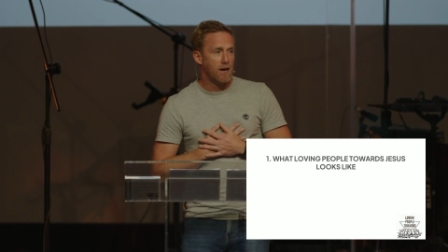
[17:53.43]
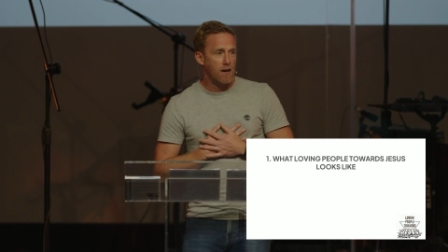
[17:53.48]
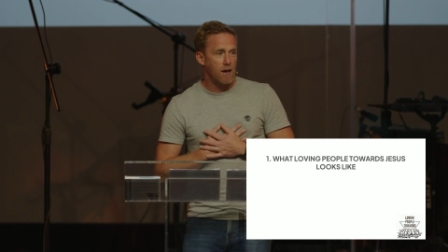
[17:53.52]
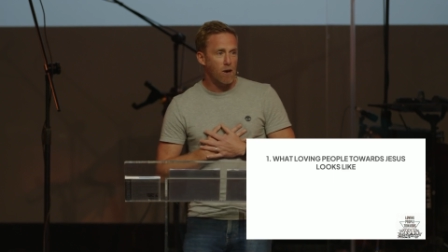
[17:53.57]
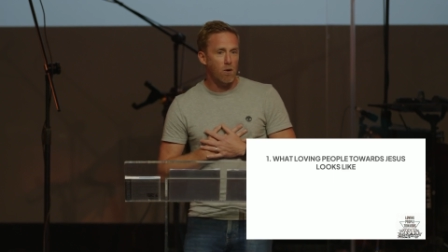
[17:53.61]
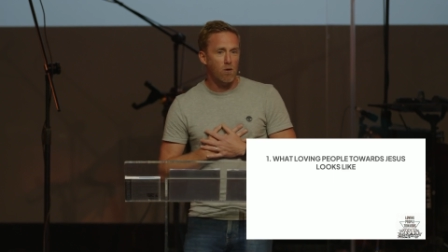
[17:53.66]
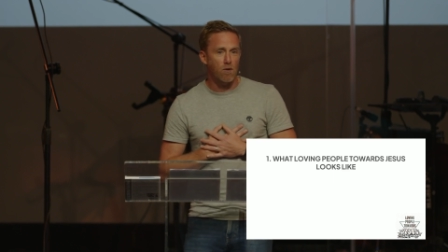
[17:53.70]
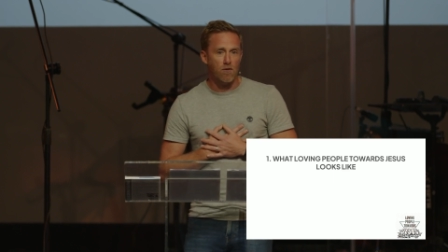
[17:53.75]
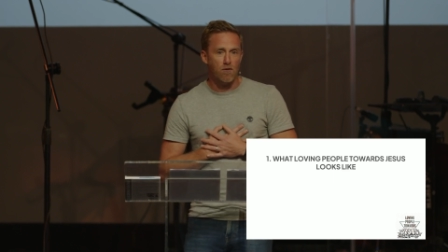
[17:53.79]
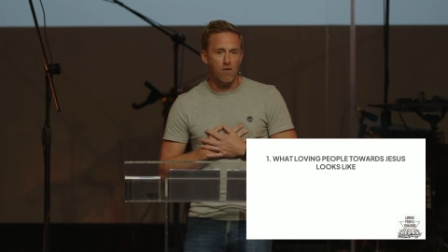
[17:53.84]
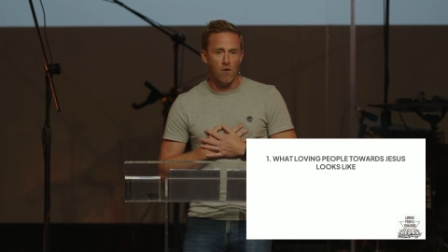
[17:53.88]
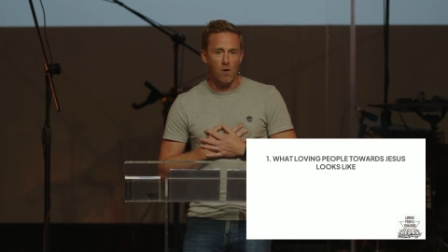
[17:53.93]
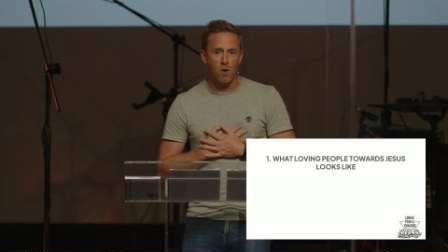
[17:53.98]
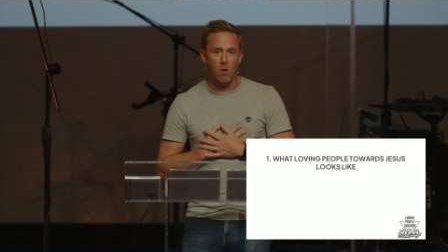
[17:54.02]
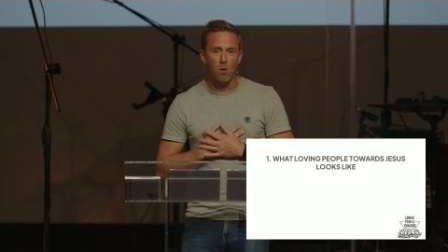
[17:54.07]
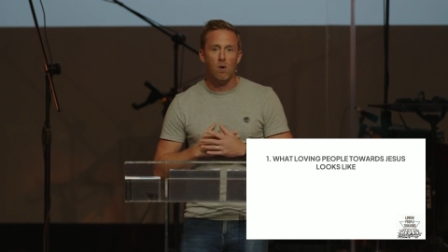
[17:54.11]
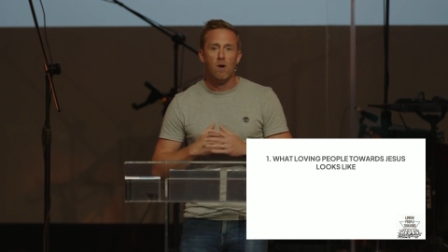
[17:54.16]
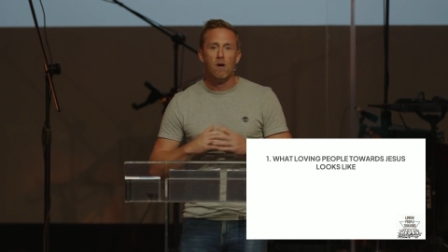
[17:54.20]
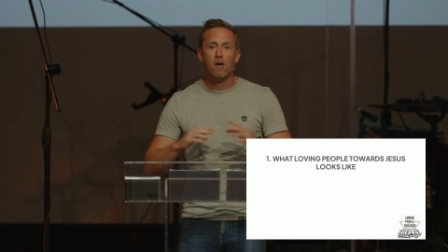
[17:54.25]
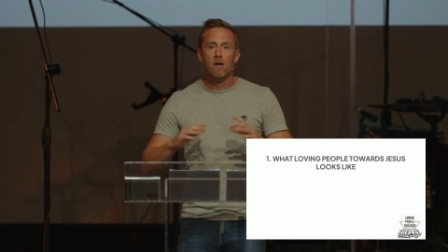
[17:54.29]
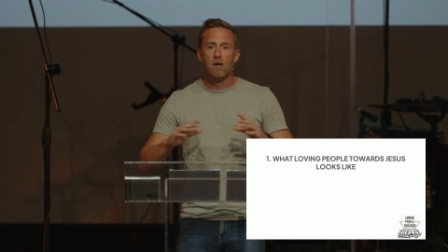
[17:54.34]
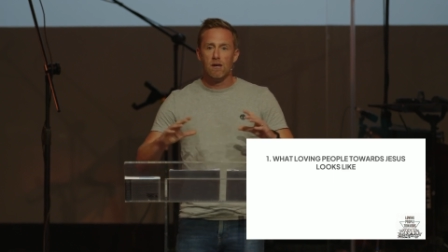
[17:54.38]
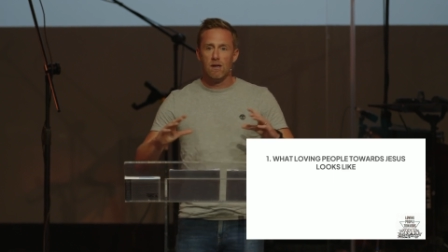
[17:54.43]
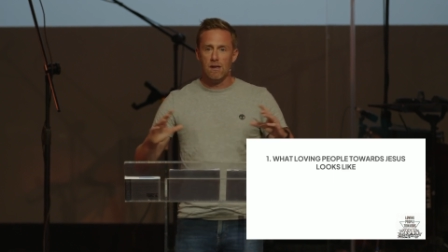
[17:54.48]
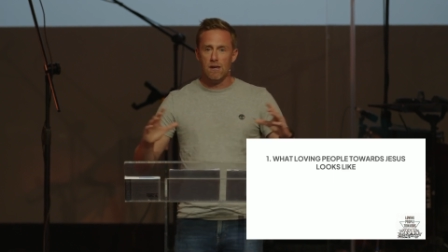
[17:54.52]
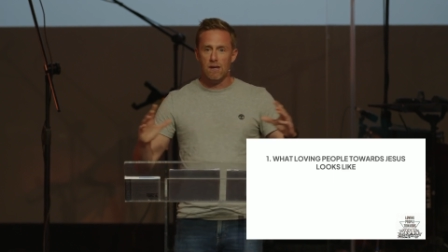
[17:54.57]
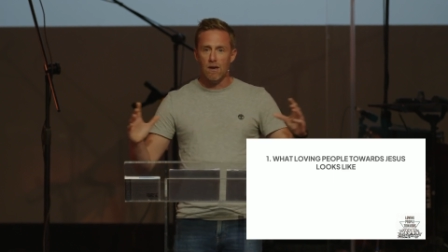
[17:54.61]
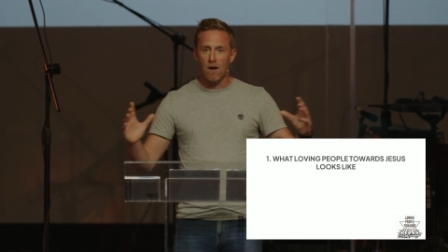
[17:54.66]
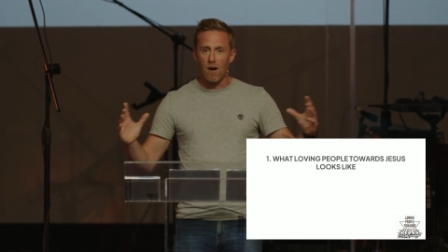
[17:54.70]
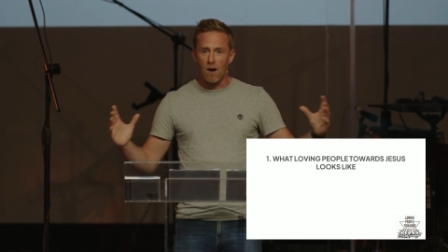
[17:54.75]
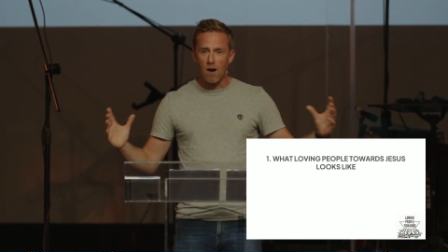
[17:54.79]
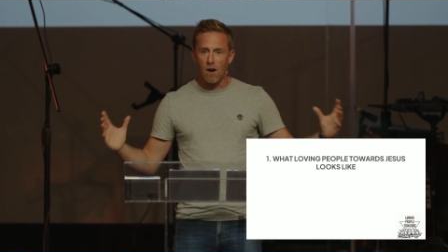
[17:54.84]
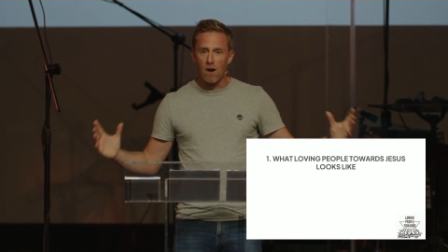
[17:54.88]
helpful
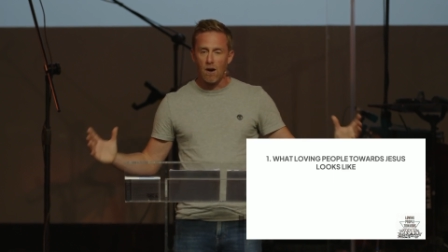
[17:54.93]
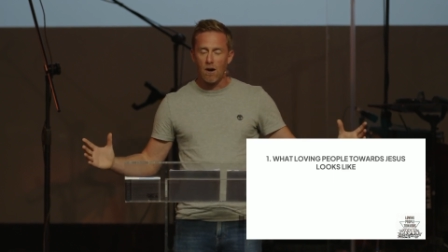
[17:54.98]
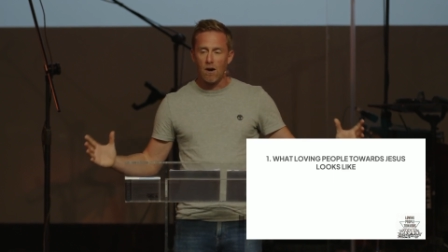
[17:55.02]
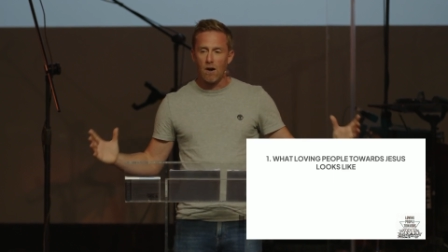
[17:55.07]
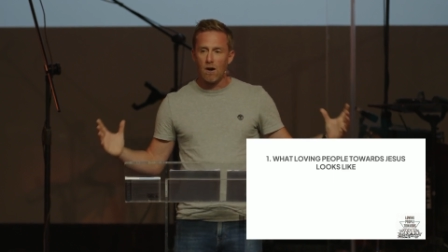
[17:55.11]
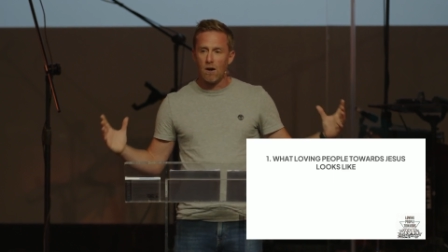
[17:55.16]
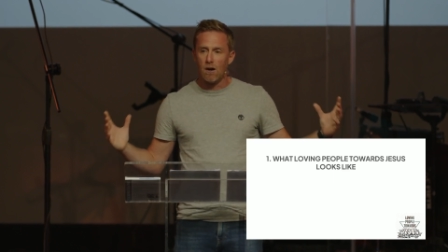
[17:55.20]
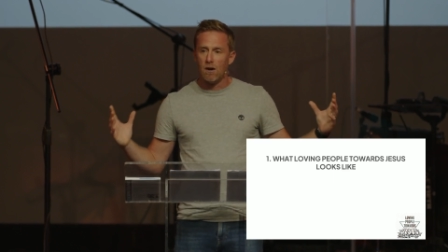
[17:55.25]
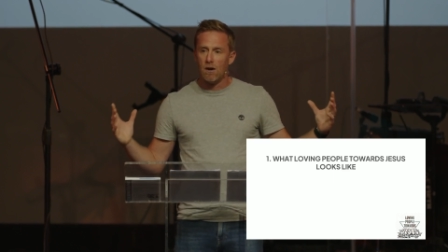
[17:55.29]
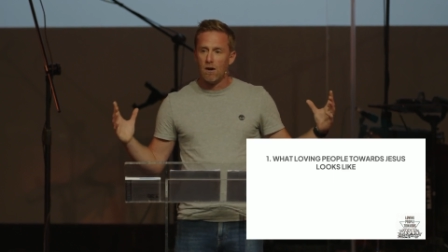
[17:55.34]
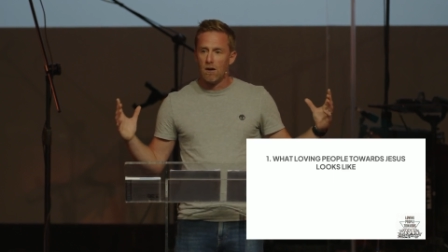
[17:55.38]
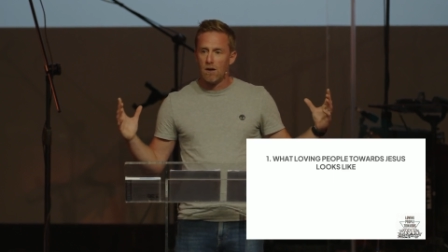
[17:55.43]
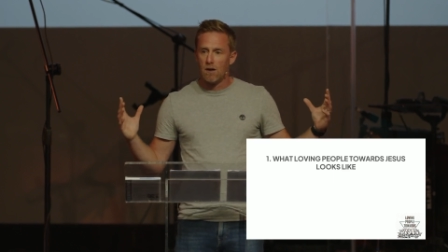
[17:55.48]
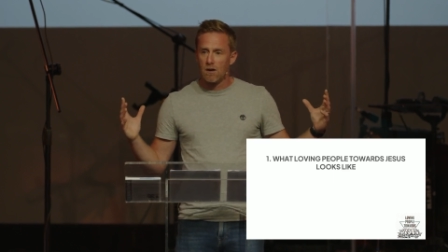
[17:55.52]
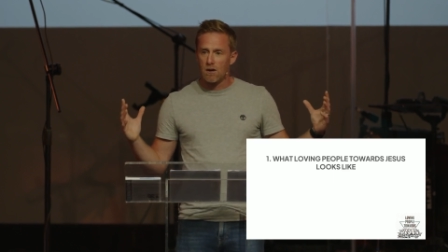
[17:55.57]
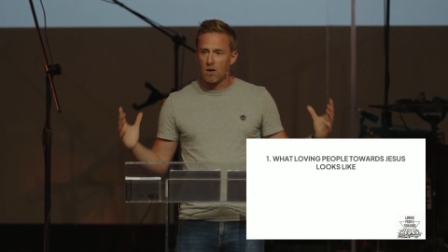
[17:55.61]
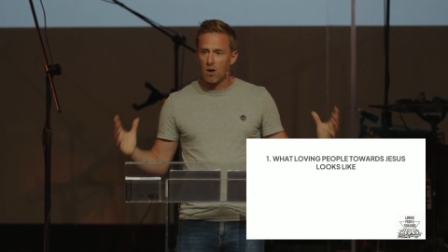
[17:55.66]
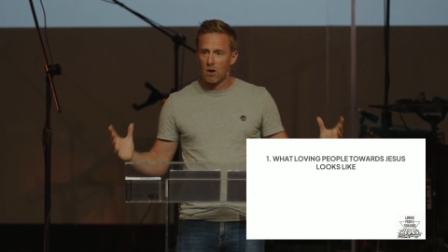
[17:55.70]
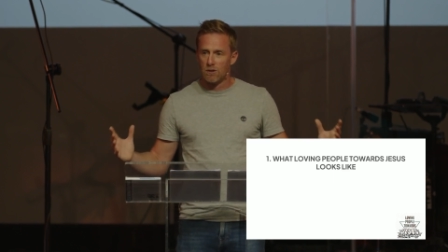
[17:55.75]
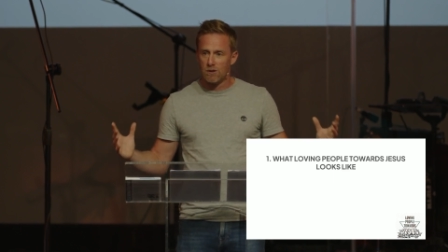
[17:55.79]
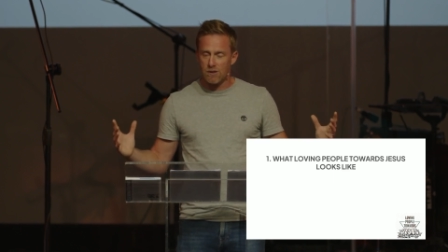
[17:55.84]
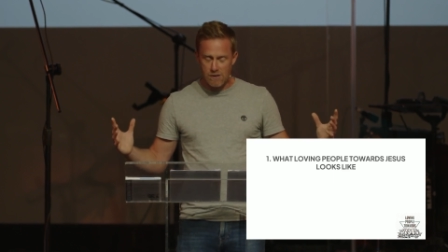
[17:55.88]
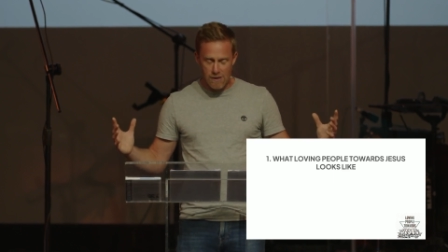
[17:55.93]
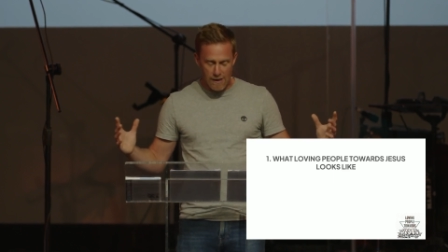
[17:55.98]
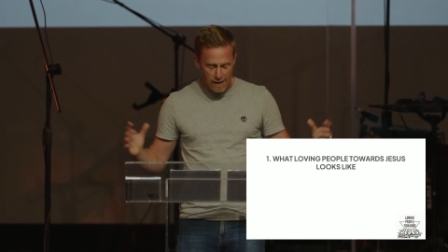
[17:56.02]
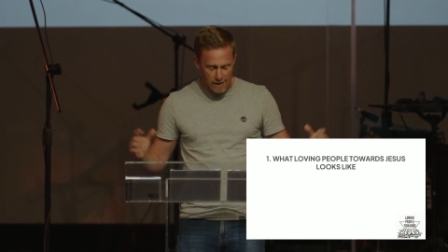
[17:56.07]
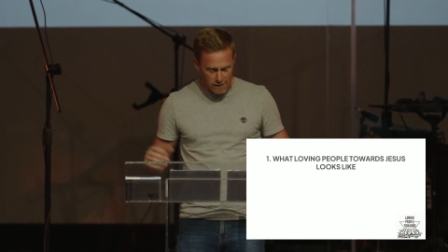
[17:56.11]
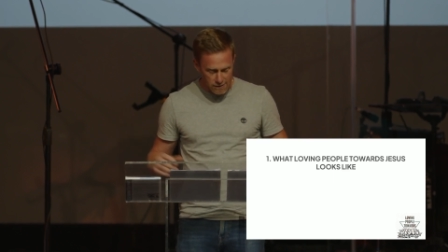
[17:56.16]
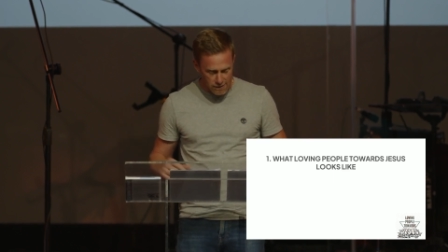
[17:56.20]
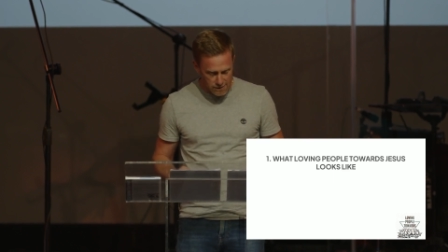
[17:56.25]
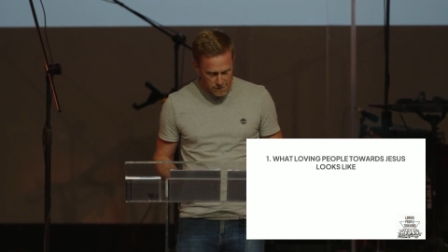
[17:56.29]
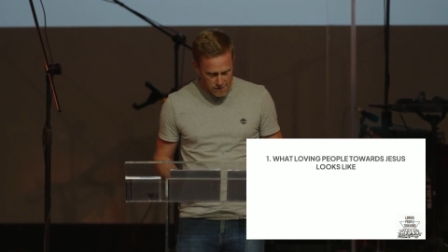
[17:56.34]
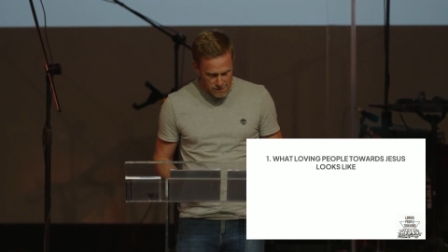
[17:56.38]
in our
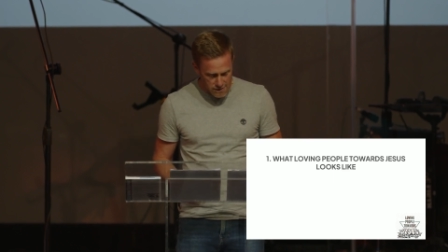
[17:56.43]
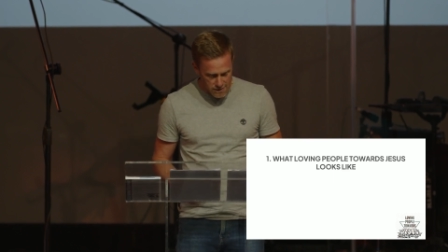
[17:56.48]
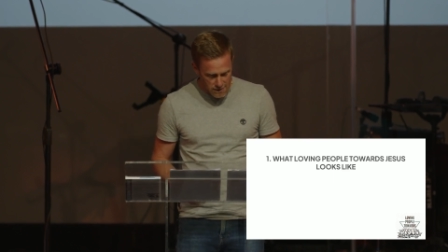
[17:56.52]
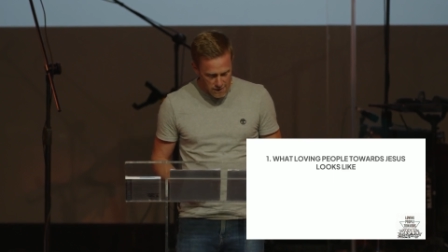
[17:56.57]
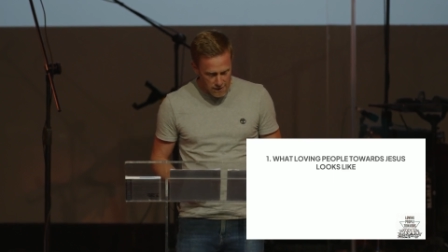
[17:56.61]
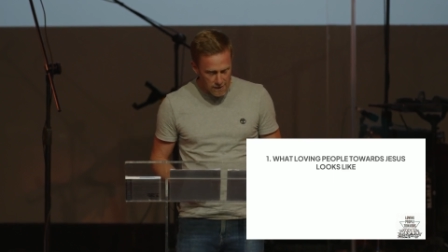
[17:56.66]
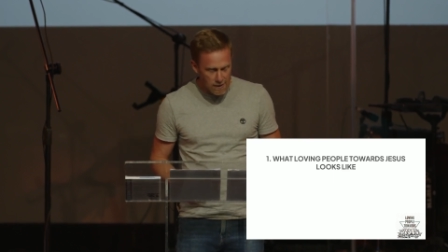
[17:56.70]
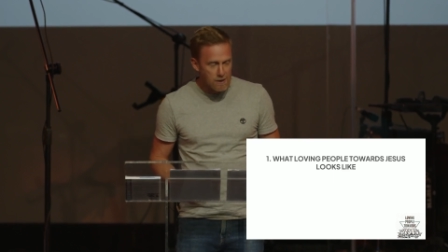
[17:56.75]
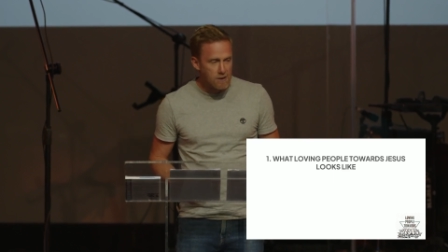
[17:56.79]
context